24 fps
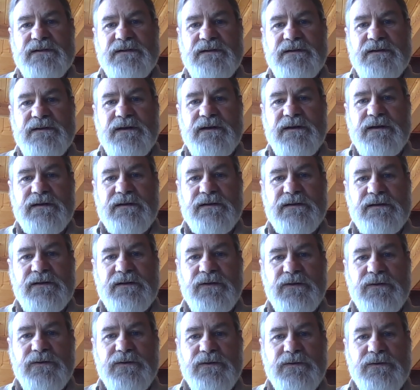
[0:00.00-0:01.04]
the
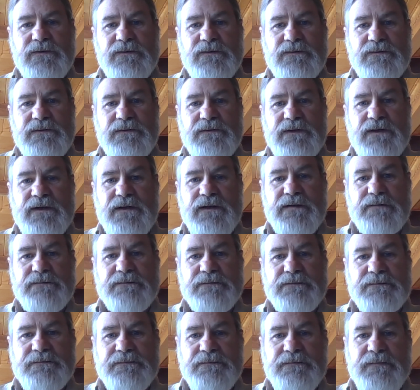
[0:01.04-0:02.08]
local
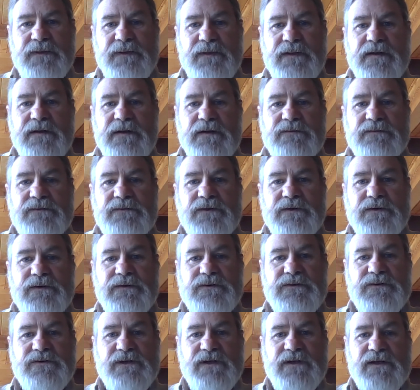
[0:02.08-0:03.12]

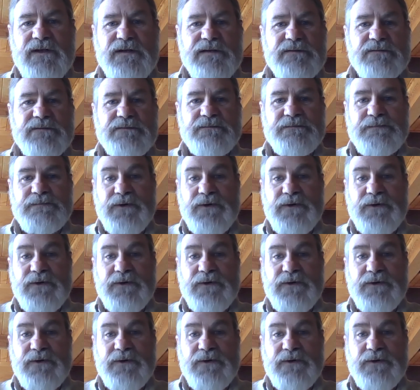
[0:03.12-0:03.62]
folks and